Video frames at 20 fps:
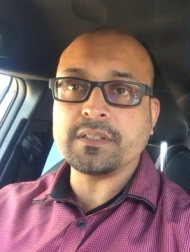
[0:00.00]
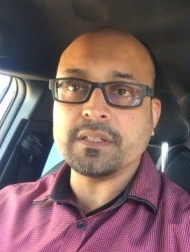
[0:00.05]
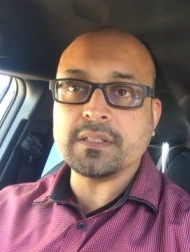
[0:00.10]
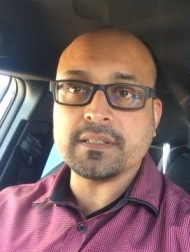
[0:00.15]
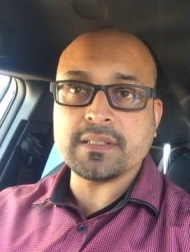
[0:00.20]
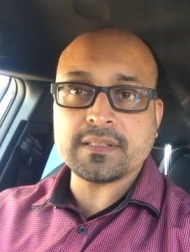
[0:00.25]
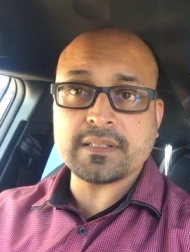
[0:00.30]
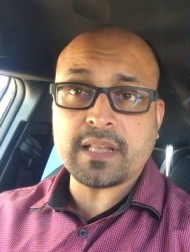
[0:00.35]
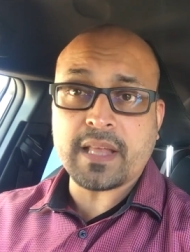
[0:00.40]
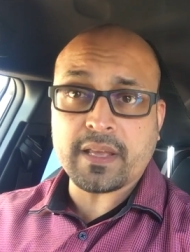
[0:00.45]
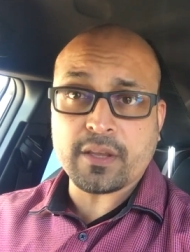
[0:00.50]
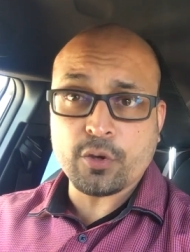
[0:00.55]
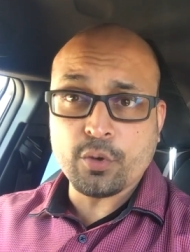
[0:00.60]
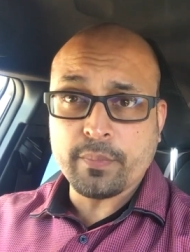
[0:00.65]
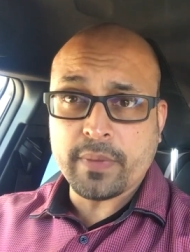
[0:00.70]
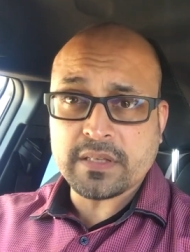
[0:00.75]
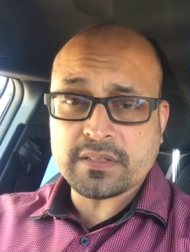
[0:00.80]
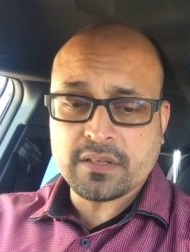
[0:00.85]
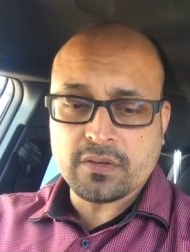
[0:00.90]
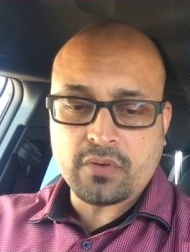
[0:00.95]
She's just like, you
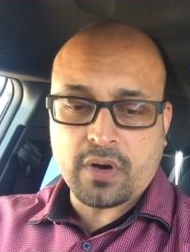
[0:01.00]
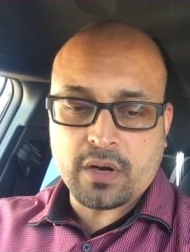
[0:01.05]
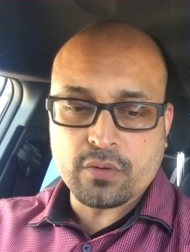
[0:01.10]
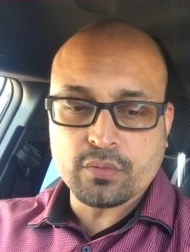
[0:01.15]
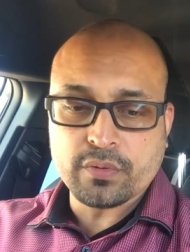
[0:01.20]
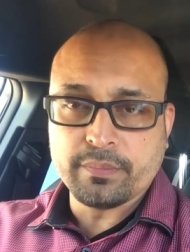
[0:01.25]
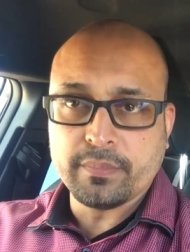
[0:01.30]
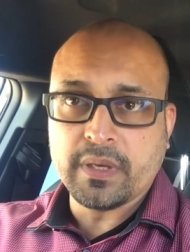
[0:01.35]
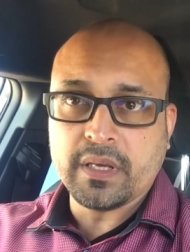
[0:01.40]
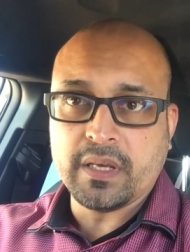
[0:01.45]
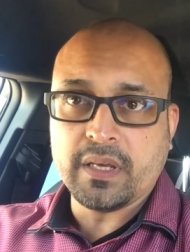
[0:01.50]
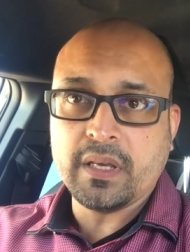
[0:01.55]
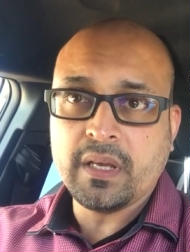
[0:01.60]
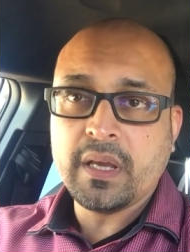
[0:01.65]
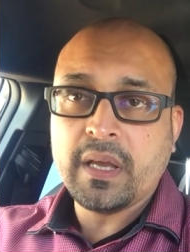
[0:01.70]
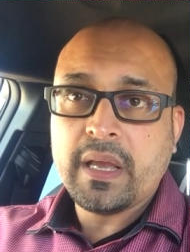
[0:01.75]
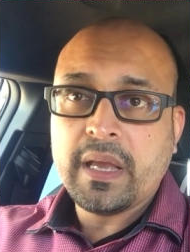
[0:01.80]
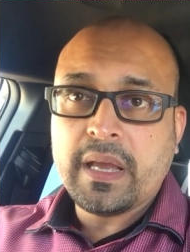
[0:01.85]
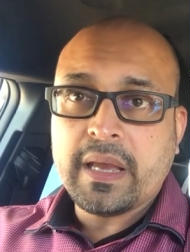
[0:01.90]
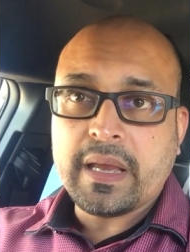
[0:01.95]
mess around with me
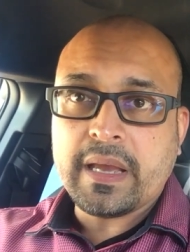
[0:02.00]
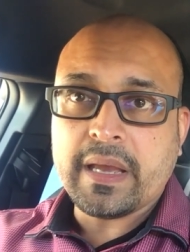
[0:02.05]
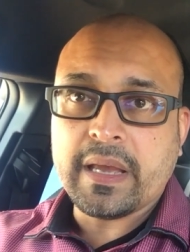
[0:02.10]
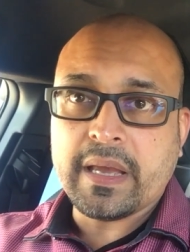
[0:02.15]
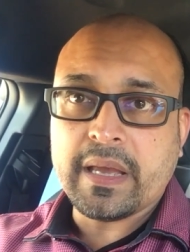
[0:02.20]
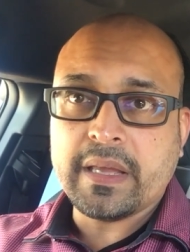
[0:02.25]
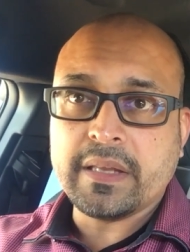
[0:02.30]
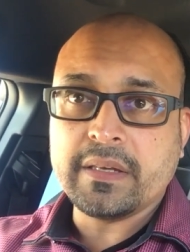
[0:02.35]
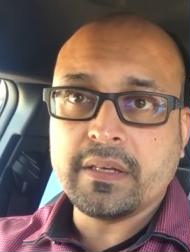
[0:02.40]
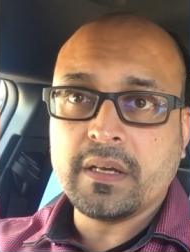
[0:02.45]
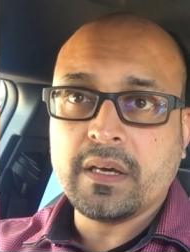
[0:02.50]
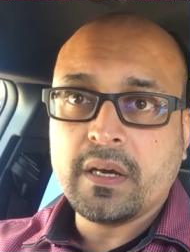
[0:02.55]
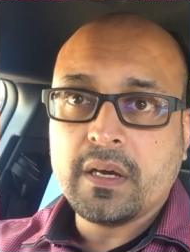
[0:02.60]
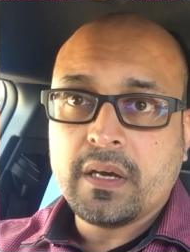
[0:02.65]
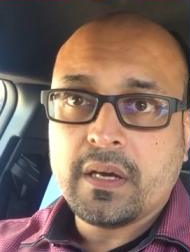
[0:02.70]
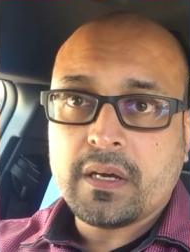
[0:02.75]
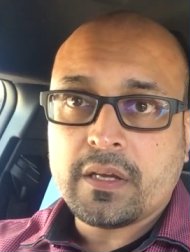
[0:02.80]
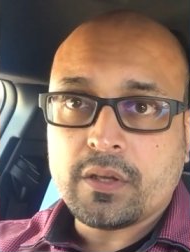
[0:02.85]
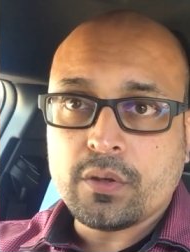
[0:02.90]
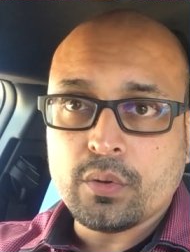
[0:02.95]
and
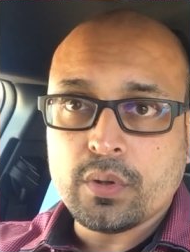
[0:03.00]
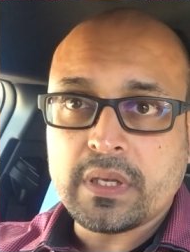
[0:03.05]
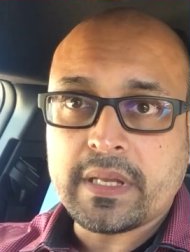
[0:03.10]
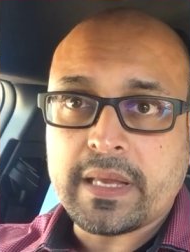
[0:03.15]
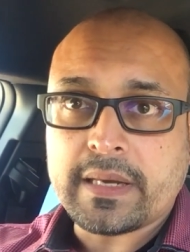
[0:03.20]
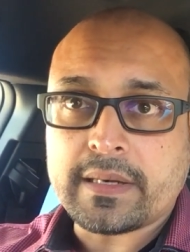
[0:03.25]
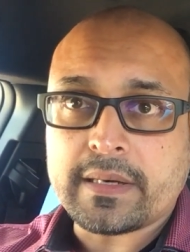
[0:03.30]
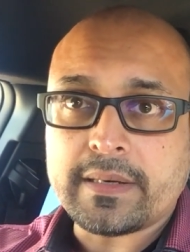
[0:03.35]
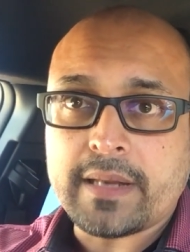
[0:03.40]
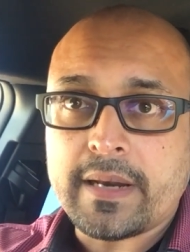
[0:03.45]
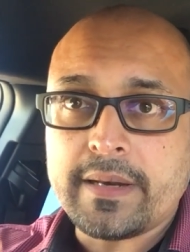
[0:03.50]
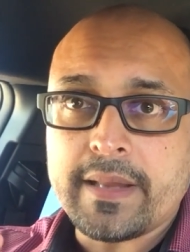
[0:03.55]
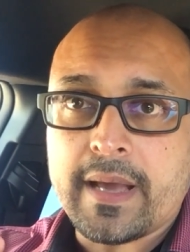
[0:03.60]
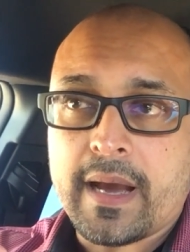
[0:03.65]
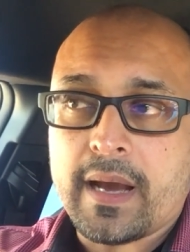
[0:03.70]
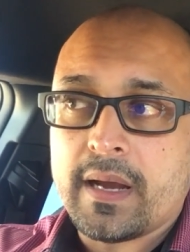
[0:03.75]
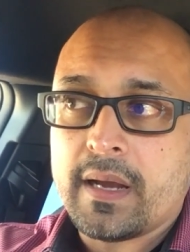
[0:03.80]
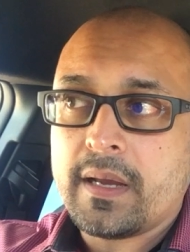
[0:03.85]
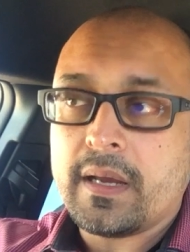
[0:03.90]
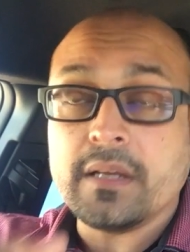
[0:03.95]
you will get a
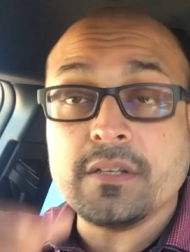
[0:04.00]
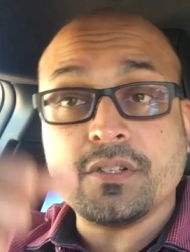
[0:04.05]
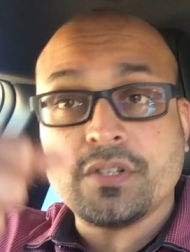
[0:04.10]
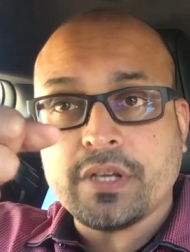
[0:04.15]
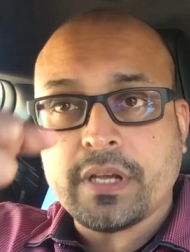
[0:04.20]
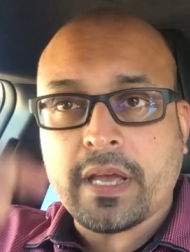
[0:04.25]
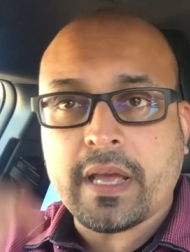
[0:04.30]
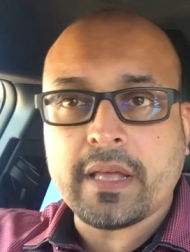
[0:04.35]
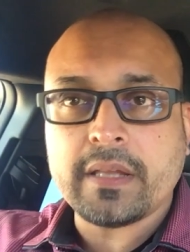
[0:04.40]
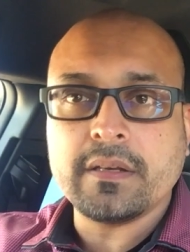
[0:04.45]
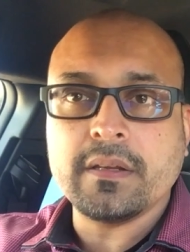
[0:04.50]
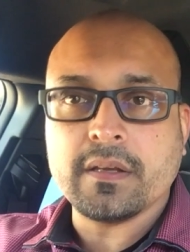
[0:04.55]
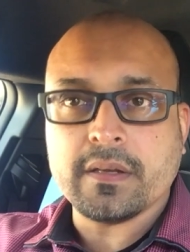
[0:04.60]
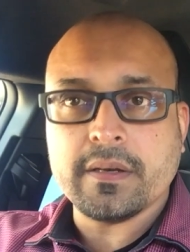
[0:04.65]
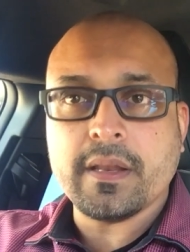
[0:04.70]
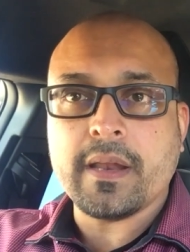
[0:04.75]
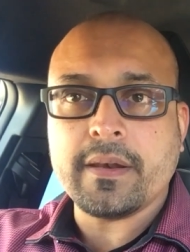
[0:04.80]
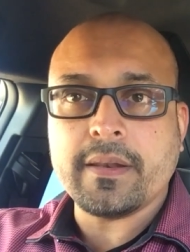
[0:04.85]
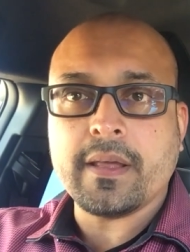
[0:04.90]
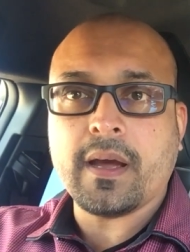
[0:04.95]
danda. And she had a
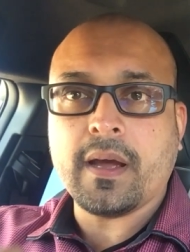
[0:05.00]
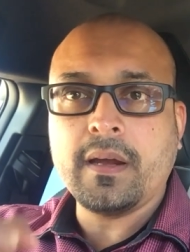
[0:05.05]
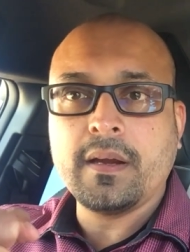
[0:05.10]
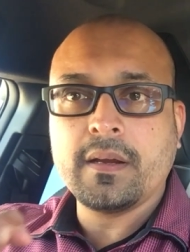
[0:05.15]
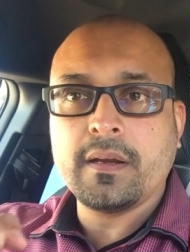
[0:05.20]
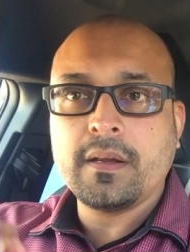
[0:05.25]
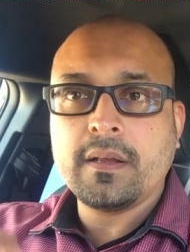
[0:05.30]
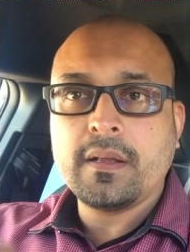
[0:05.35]
danda,